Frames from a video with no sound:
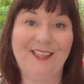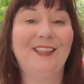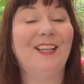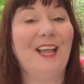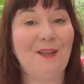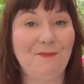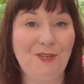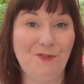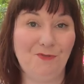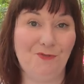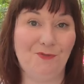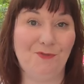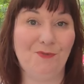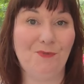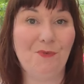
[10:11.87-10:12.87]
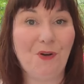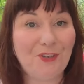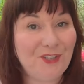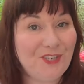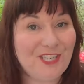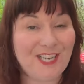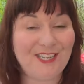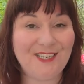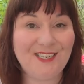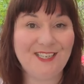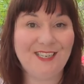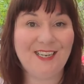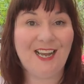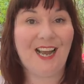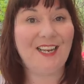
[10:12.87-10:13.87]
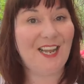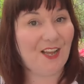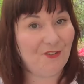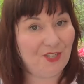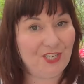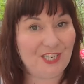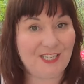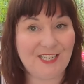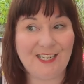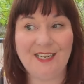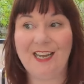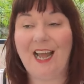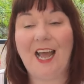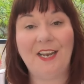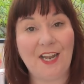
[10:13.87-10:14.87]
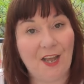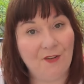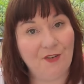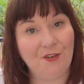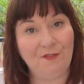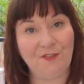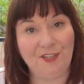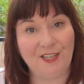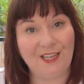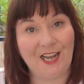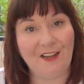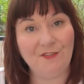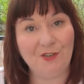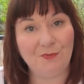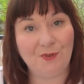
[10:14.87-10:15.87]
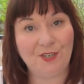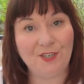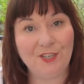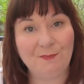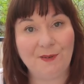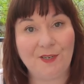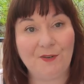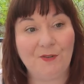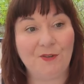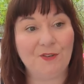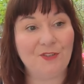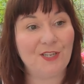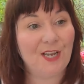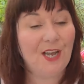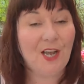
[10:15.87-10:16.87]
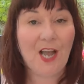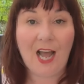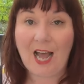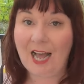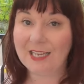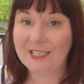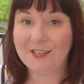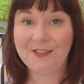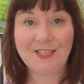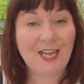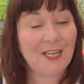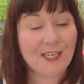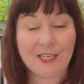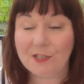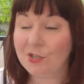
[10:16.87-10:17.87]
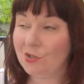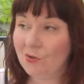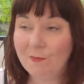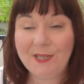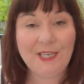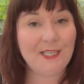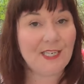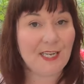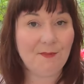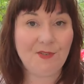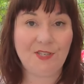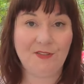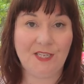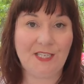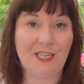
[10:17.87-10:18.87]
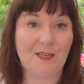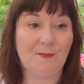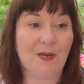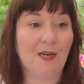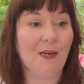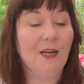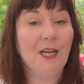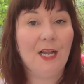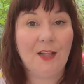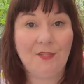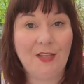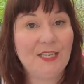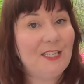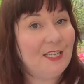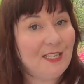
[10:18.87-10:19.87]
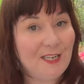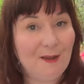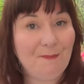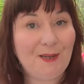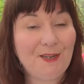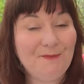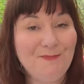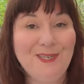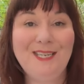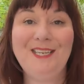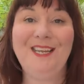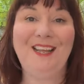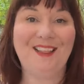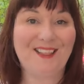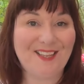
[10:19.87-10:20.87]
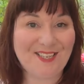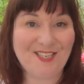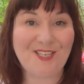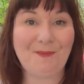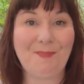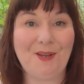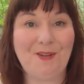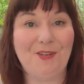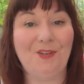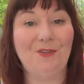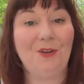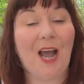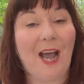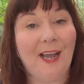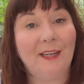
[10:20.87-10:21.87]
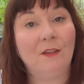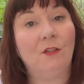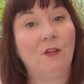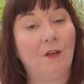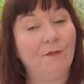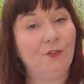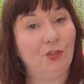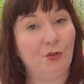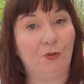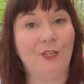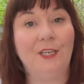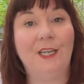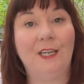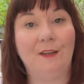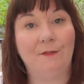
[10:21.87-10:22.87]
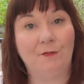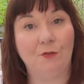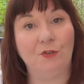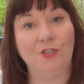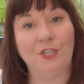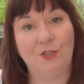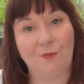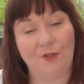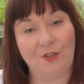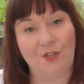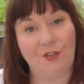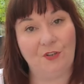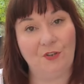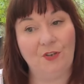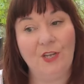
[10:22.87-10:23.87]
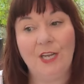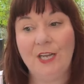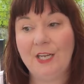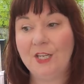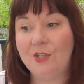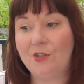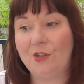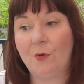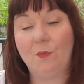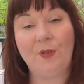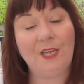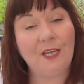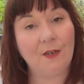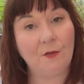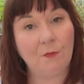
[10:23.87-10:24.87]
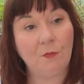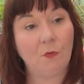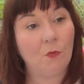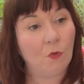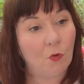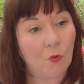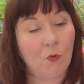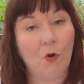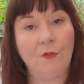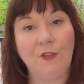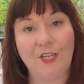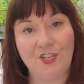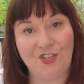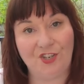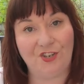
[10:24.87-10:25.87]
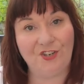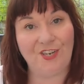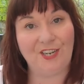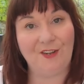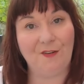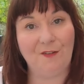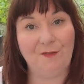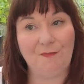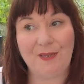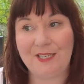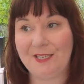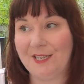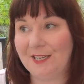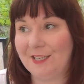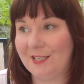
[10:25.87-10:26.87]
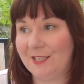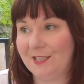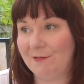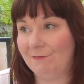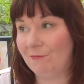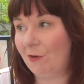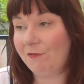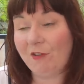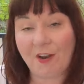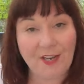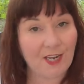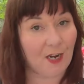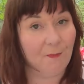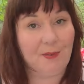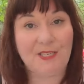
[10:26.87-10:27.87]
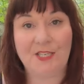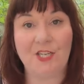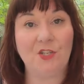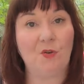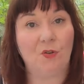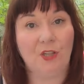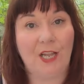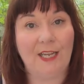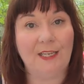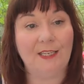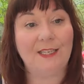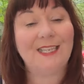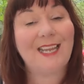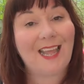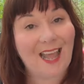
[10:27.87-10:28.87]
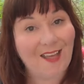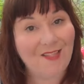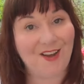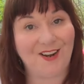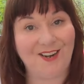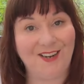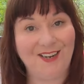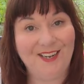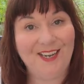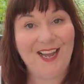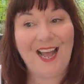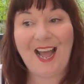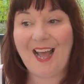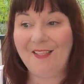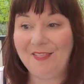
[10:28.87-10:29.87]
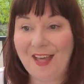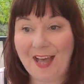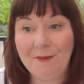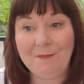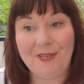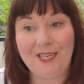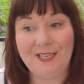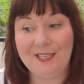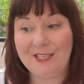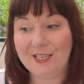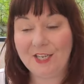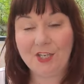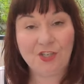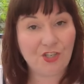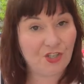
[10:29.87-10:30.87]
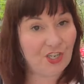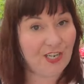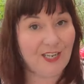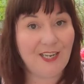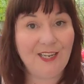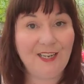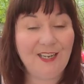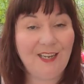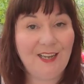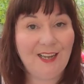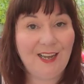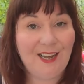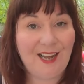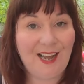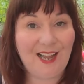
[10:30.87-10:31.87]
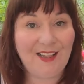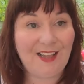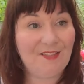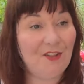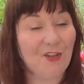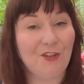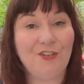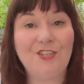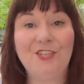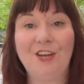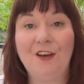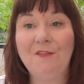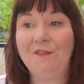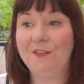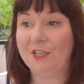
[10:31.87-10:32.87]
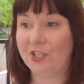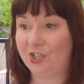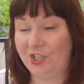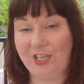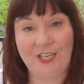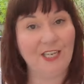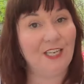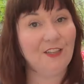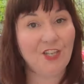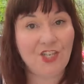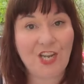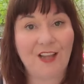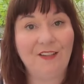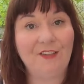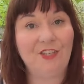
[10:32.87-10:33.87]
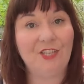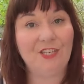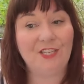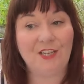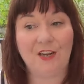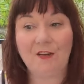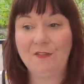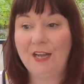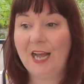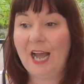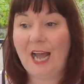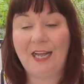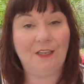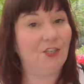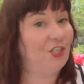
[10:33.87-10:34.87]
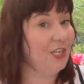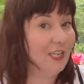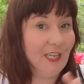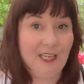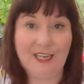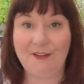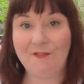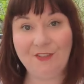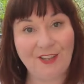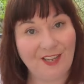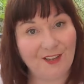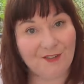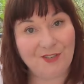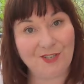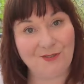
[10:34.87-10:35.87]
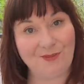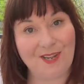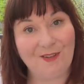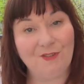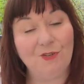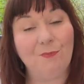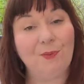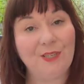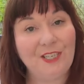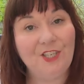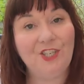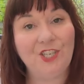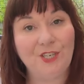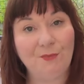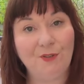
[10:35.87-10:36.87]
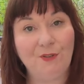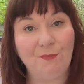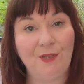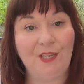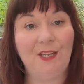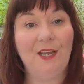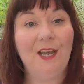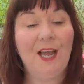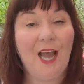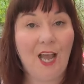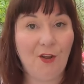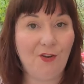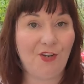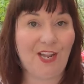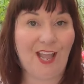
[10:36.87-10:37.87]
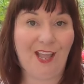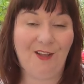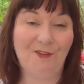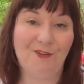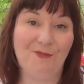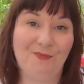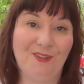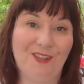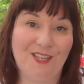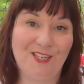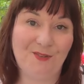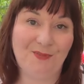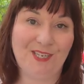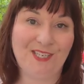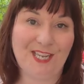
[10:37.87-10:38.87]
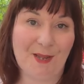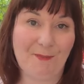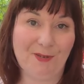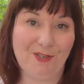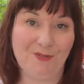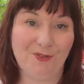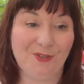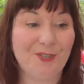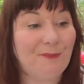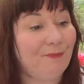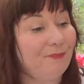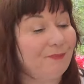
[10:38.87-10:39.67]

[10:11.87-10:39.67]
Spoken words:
let me know what you did and how you did it and how you're feeling afterwards, because as I said it so many times in the cinema, this isn't about me, this is about you. I love joining forces with you so that we can go on this journey of business, of running our business online together. And that means sharing in the good stuff, sharing in the challenging stuff, and sharing in everything else as well. So please share with me how you're getting on with this week's episode.